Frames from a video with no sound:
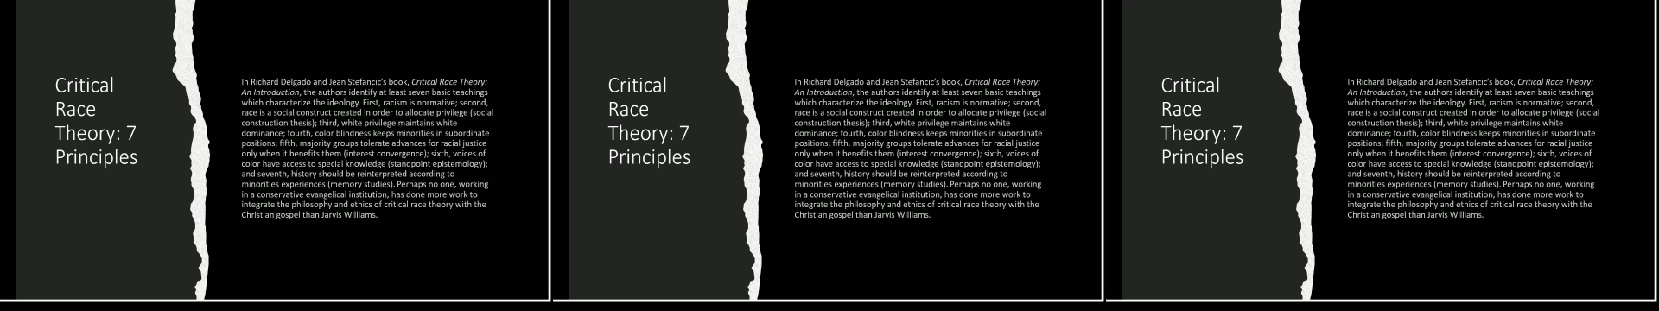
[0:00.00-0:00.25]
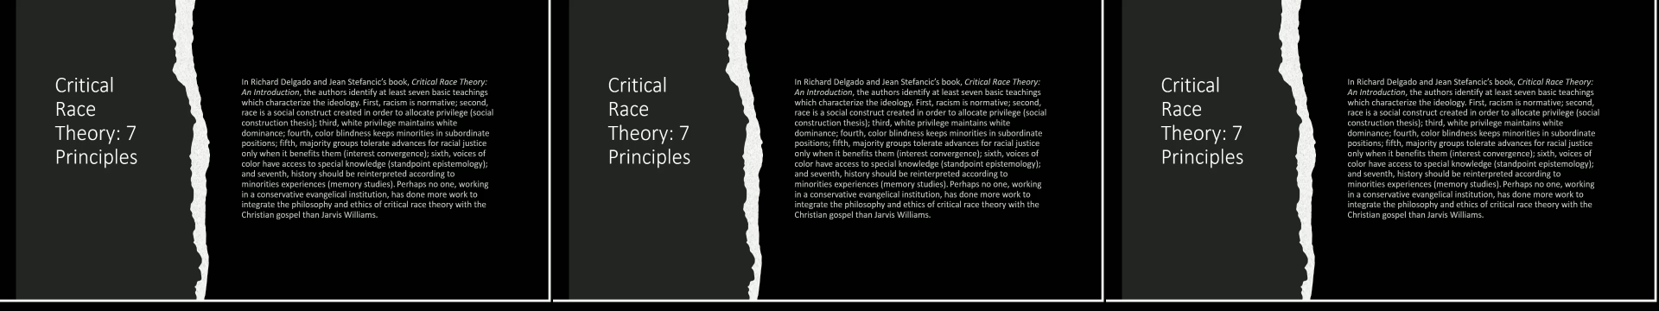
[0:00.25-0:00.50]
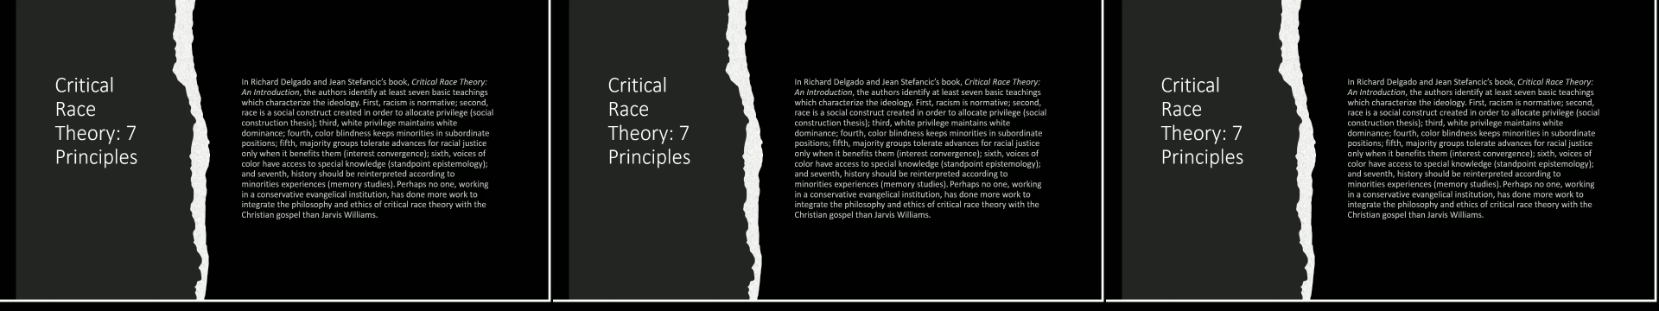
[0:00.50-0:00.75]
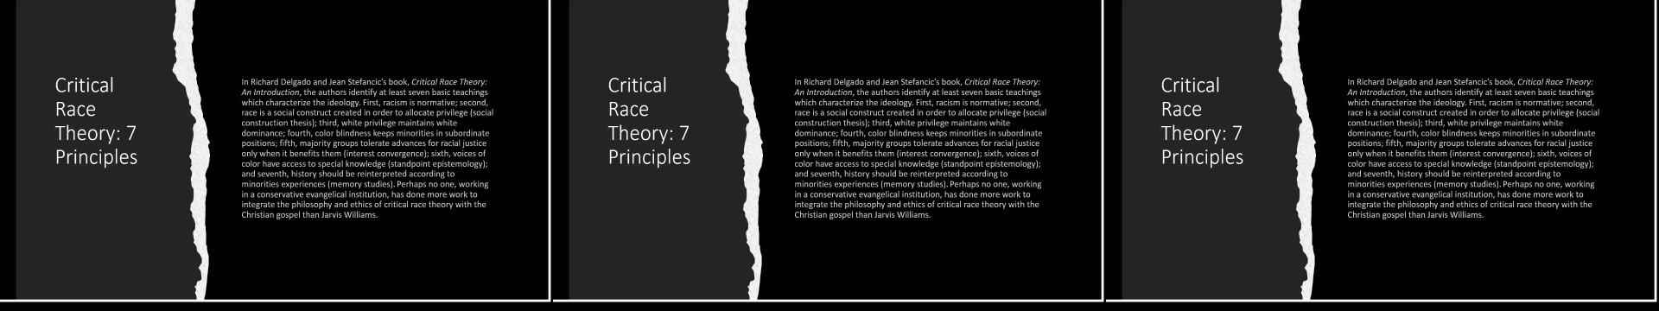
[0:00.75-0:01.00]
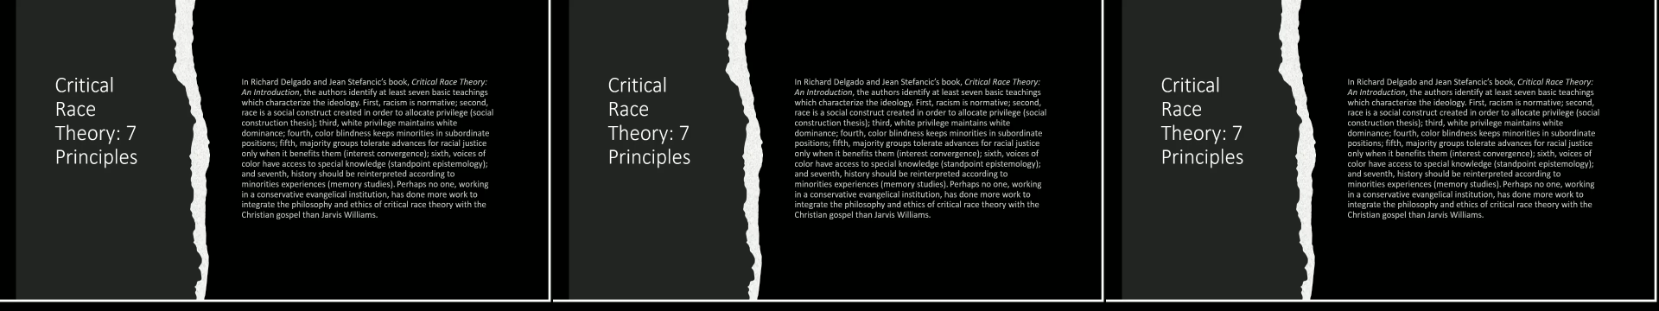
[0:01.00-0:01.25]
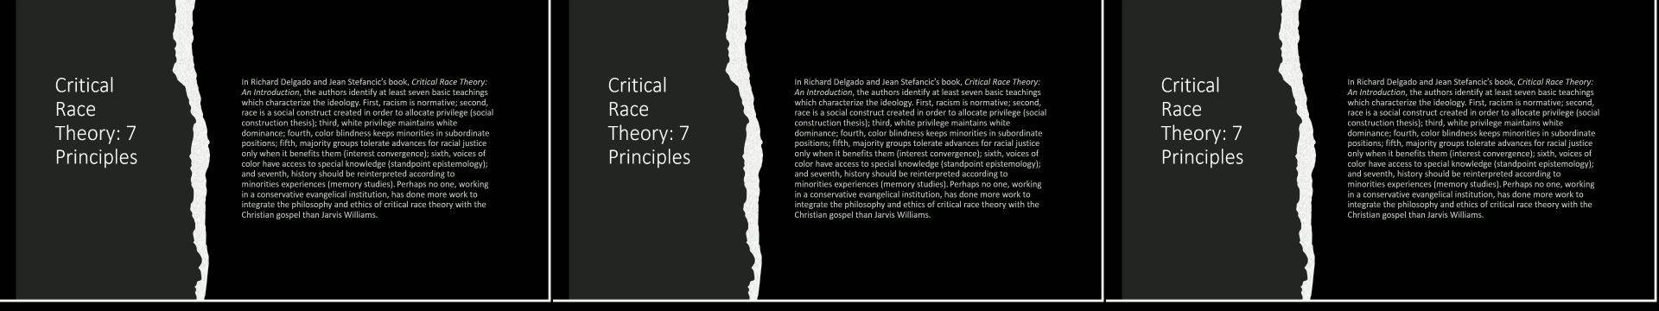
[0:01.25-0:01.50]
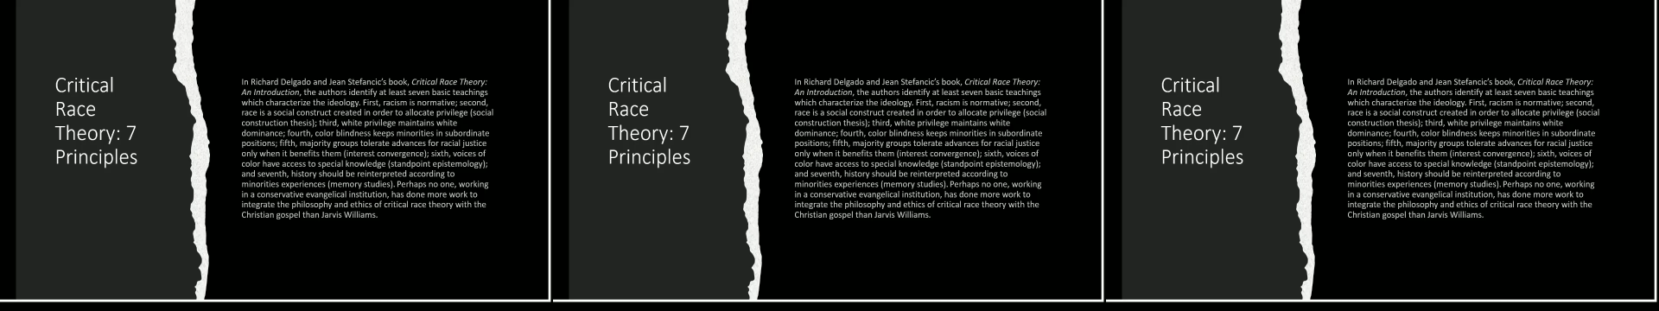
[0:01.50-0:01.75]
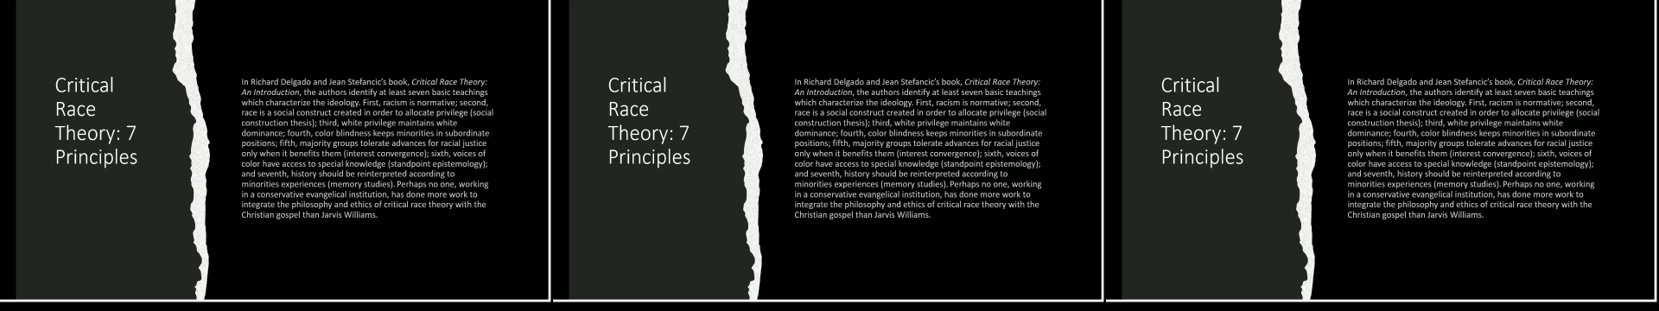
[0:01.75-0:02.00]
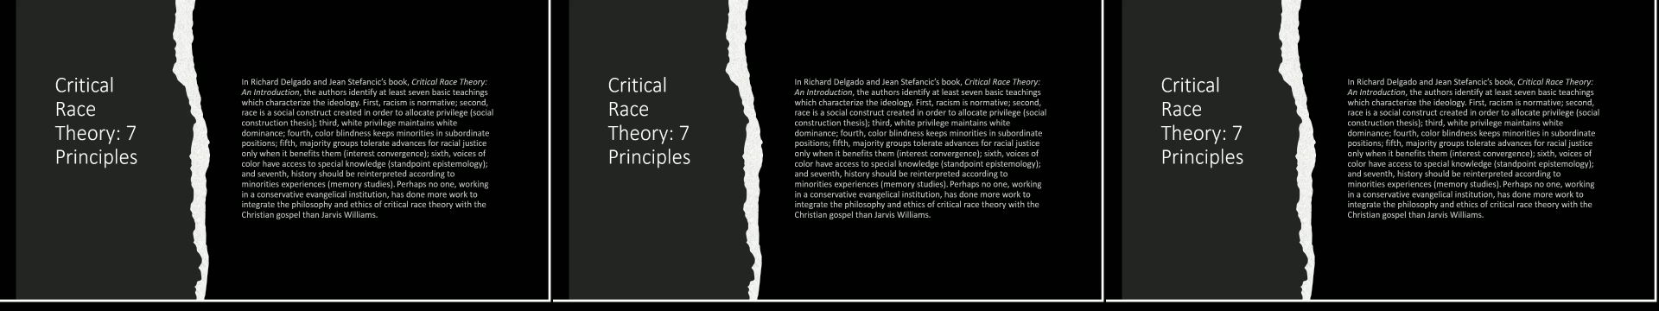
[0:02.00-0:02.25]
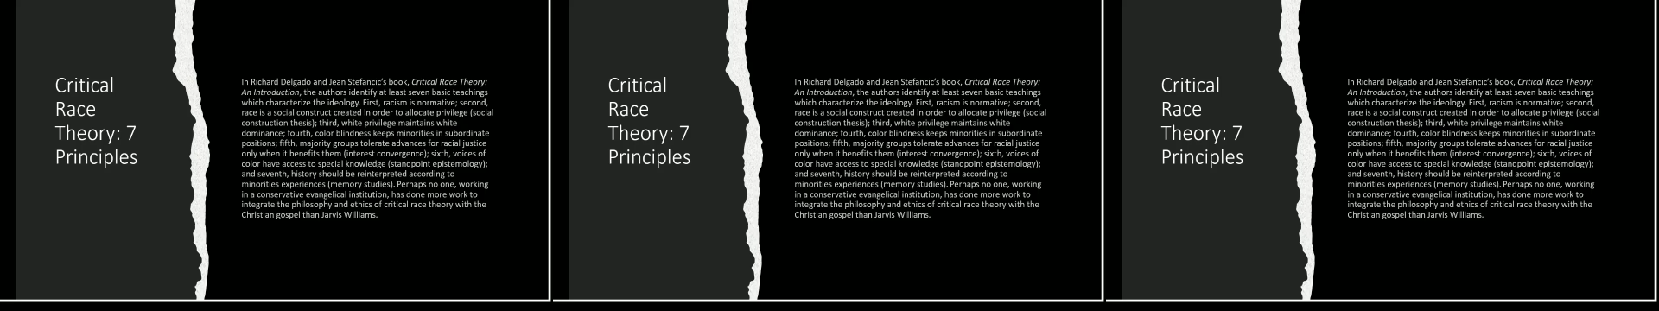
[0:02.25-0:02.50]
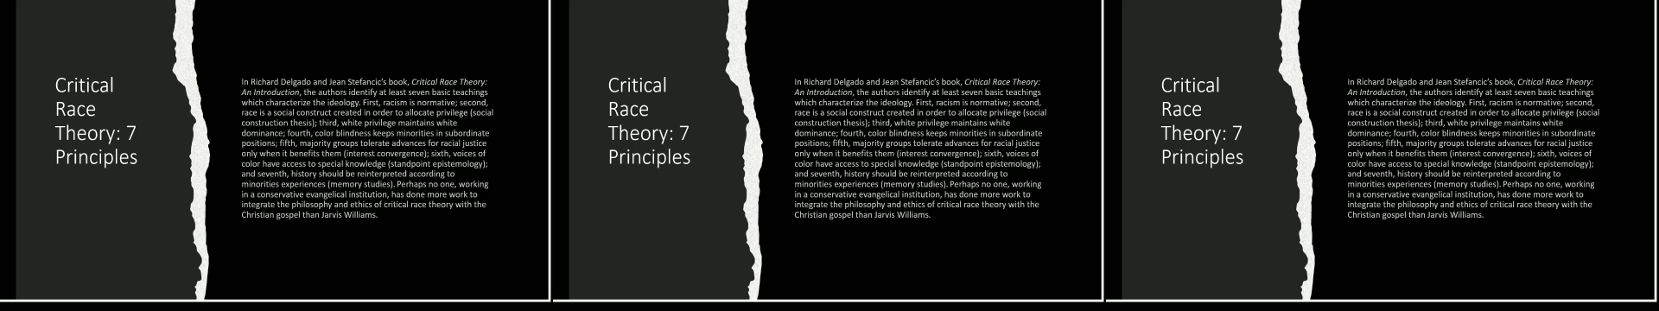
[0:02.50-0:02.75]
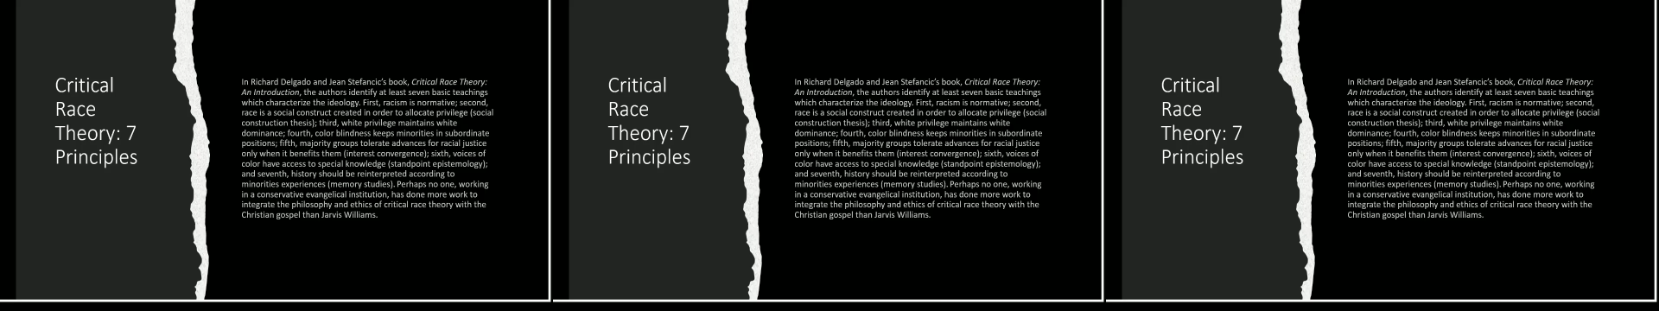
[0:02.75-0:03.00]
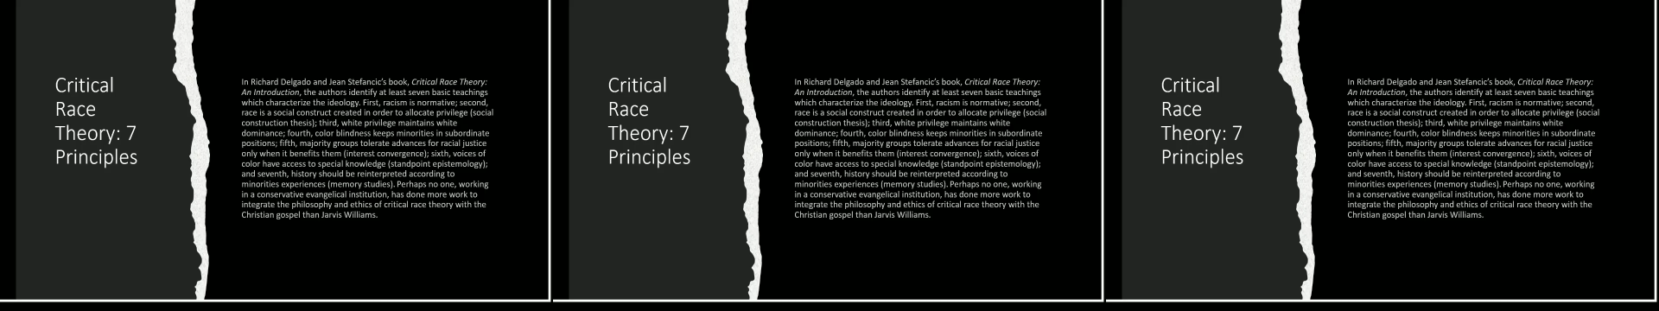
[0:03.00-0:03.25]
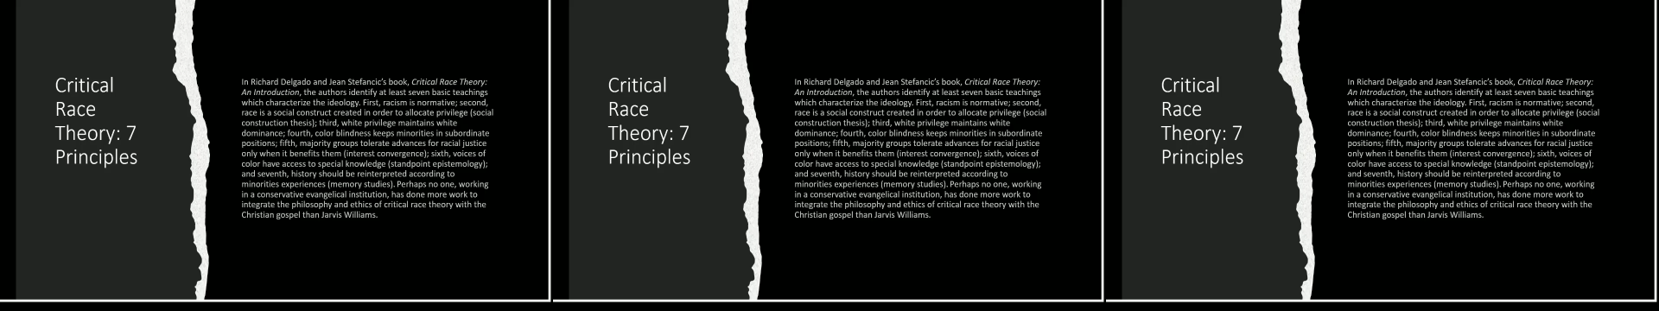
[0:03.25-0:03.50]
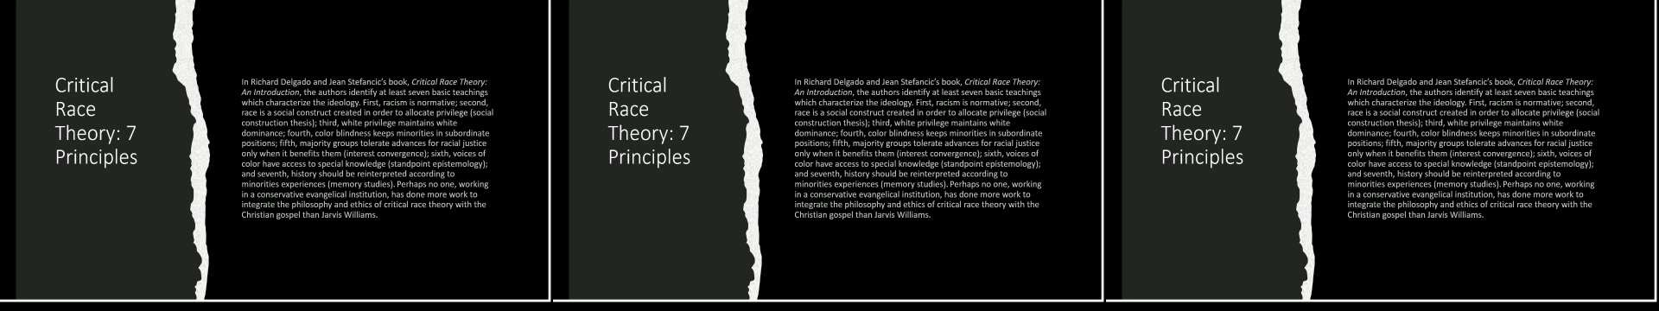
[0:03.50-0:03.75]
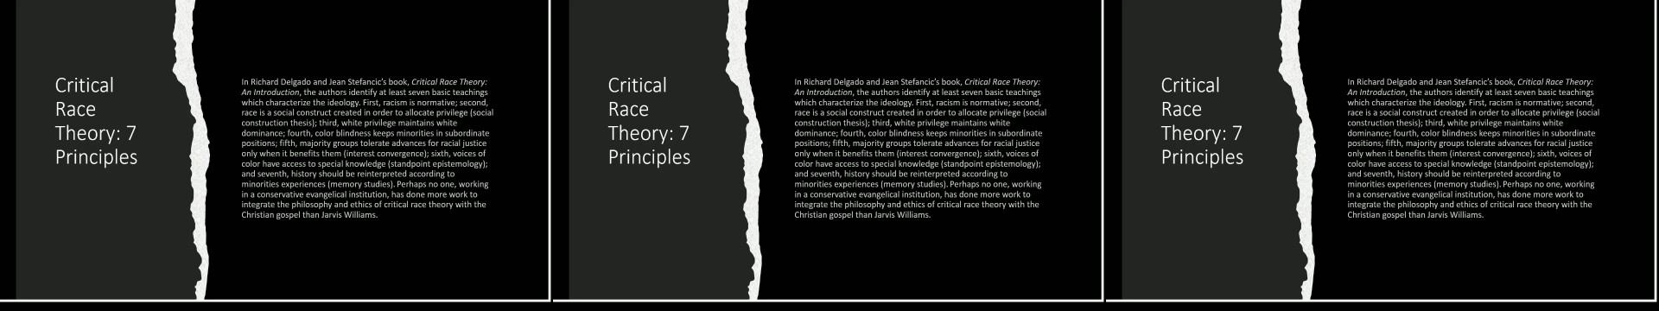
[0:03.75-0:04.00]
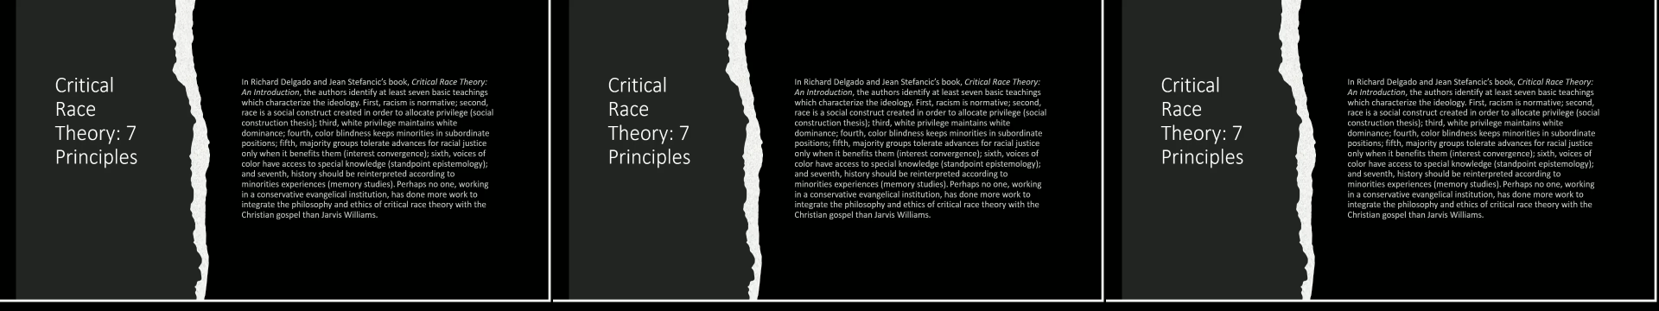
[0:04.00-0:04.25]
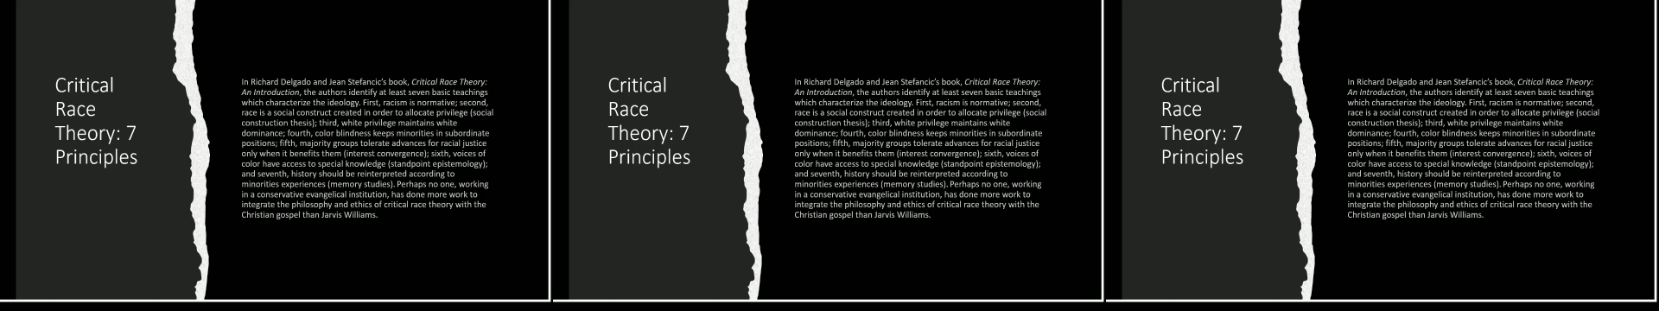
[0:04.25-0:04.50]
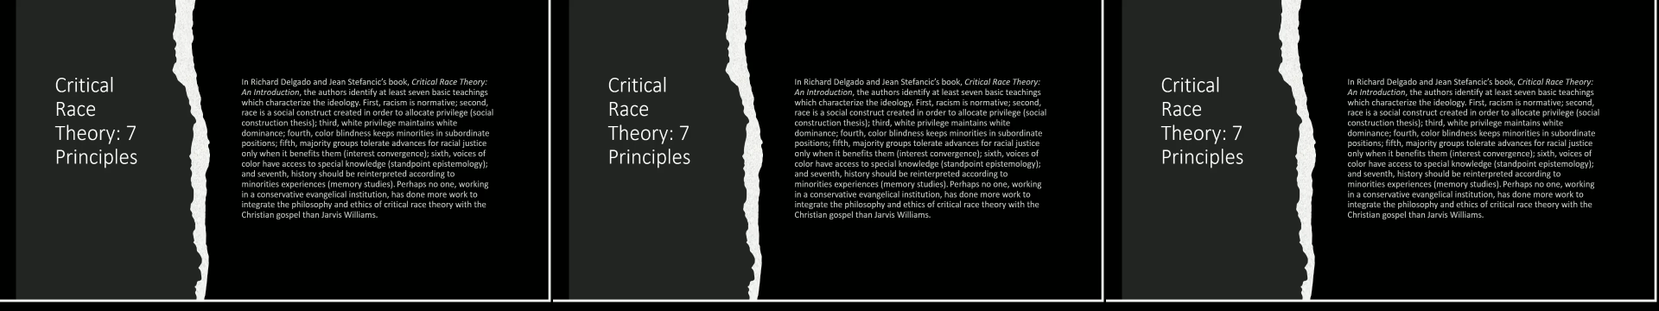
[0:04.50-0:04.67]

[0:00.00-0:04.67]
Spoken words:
Nobody's mouth can be seen.